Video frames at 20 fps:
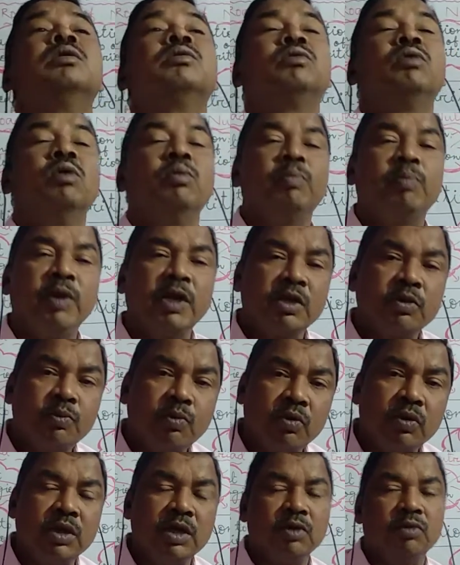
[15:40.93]
complex
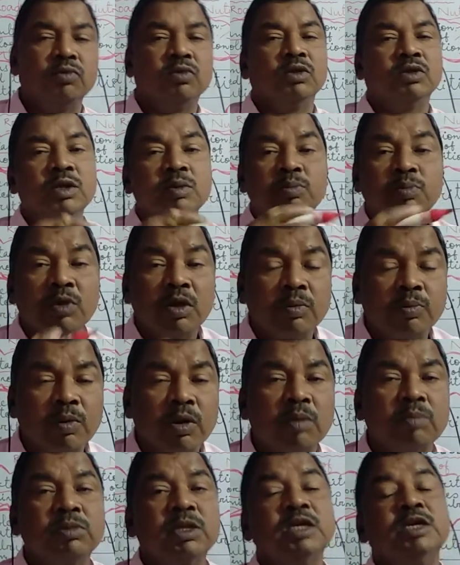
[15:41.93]
food into the simpler
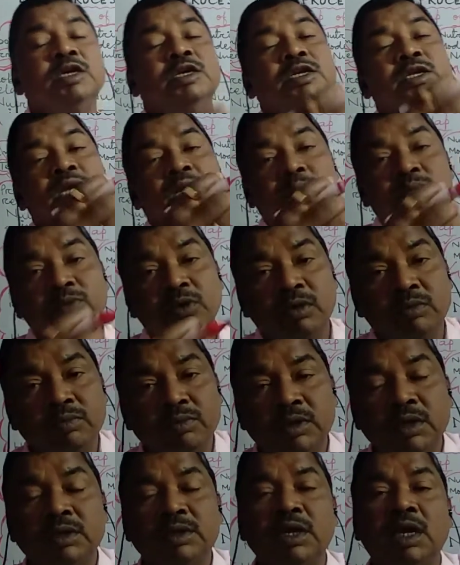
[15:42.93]
form. Then it is
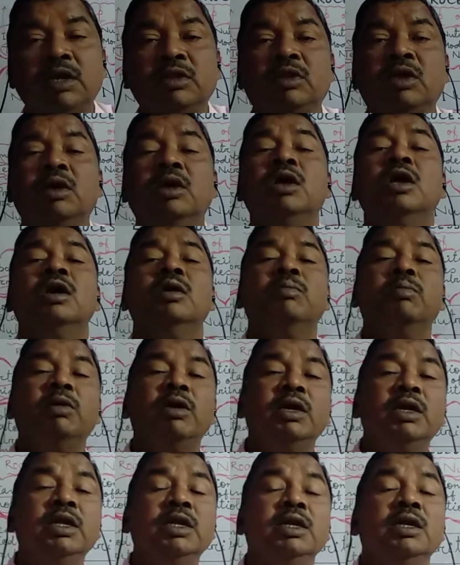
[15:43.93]
absorbed inside the
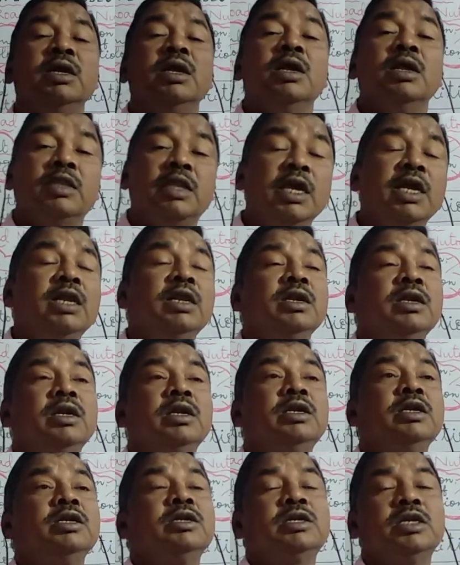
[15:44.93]
body, then
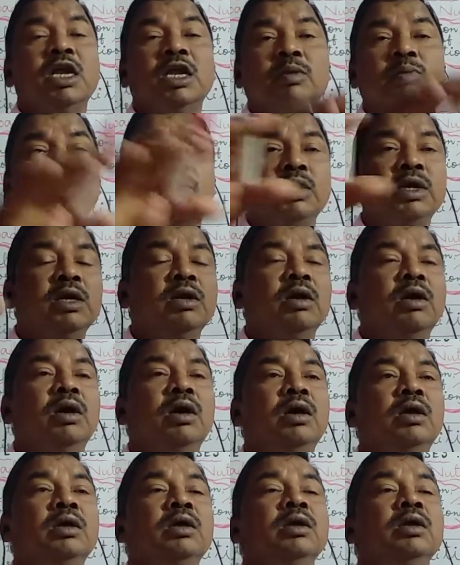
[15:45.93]
it is transported
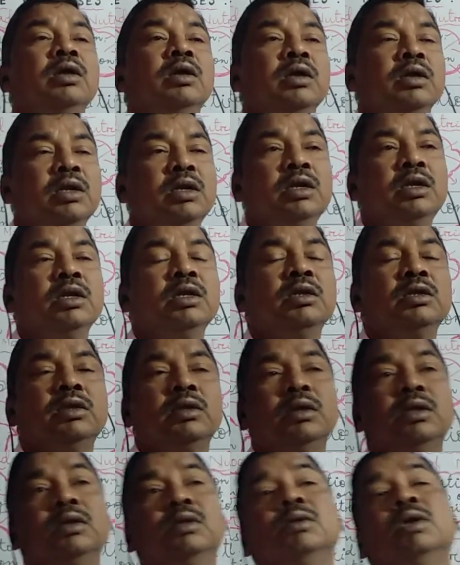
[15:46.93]
or it is
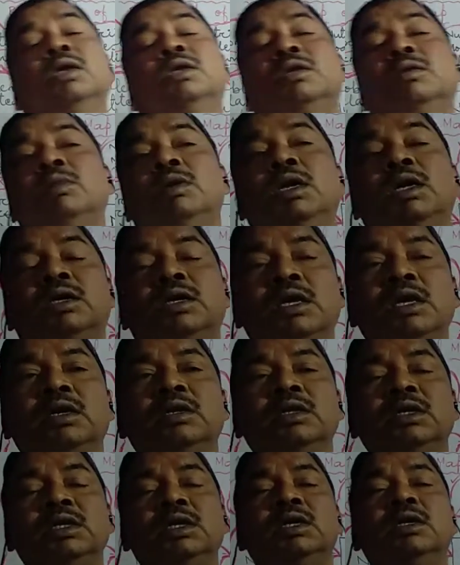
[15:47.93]
assimilated
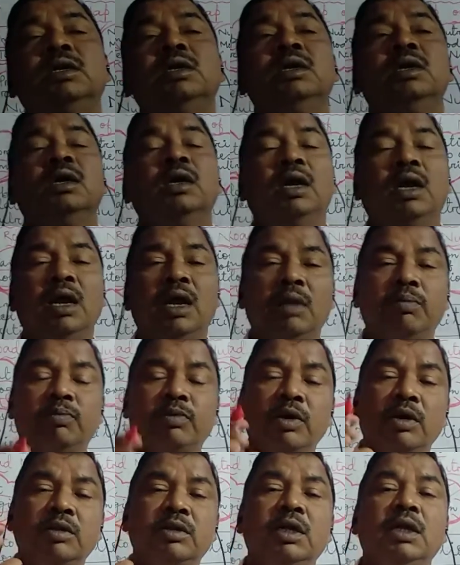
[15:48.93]
there.
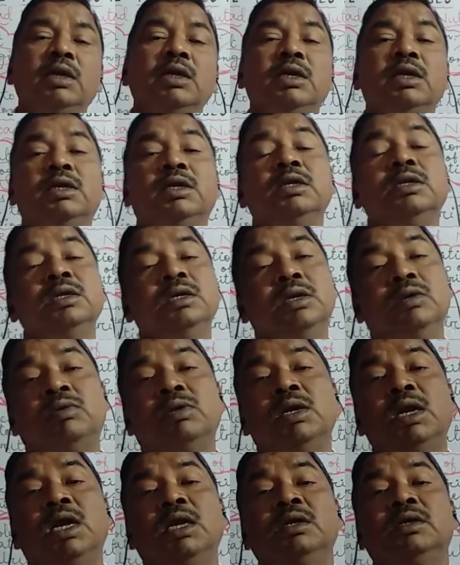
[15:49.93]
After that it is
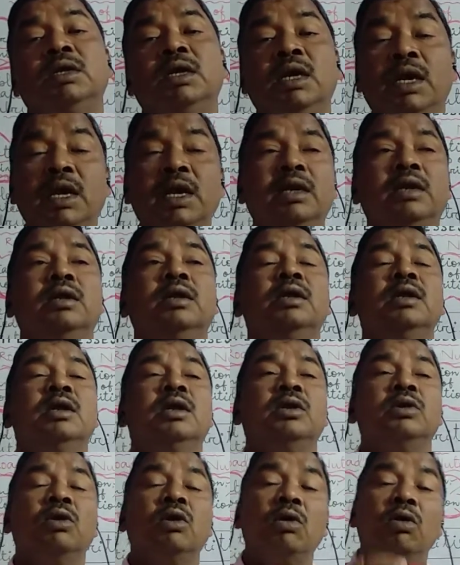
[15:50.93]
utilized, and
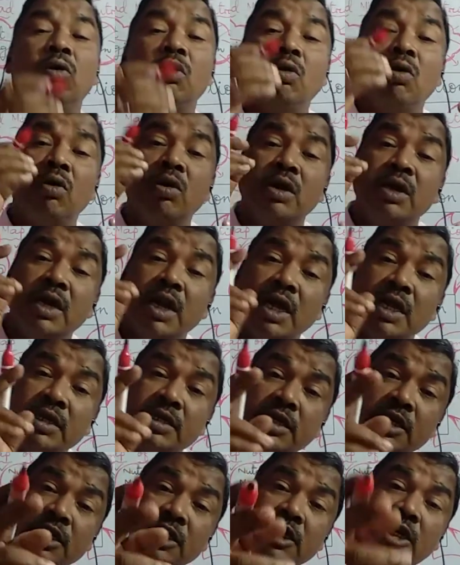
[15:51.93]
the
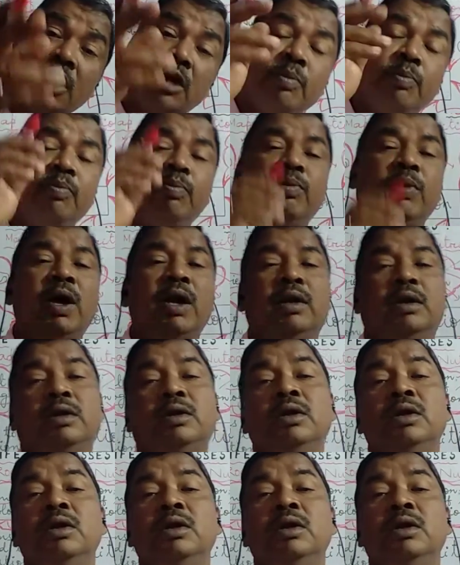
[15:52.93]
undigested parts